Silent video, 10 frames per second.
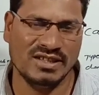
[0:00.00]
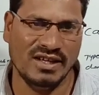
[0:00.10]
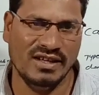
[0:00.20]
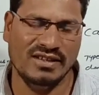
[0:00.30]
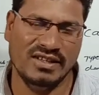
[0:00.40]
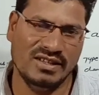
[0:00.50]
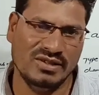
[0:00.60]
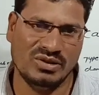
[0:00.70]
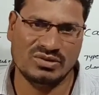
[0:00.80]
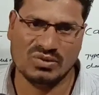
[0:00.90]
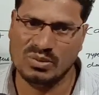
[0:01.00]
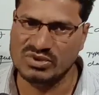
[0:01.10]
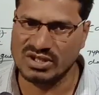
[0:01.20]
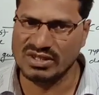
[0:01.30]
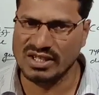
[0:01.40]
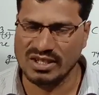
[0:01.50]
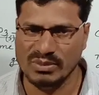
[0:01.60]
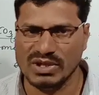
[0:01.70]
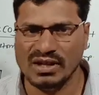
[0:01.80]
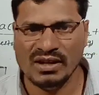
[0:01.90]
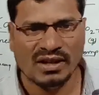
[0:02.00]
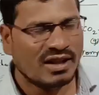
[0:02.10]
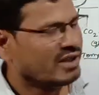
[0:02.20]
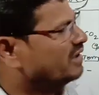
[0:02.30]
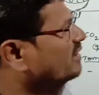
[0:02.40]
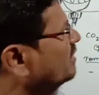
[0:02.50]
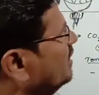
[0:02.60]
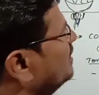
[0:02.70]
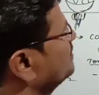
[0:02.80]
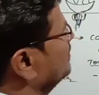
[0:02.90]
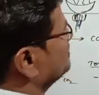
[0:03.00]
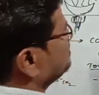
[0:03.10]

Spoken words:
and then you have to observe the chemical reaction.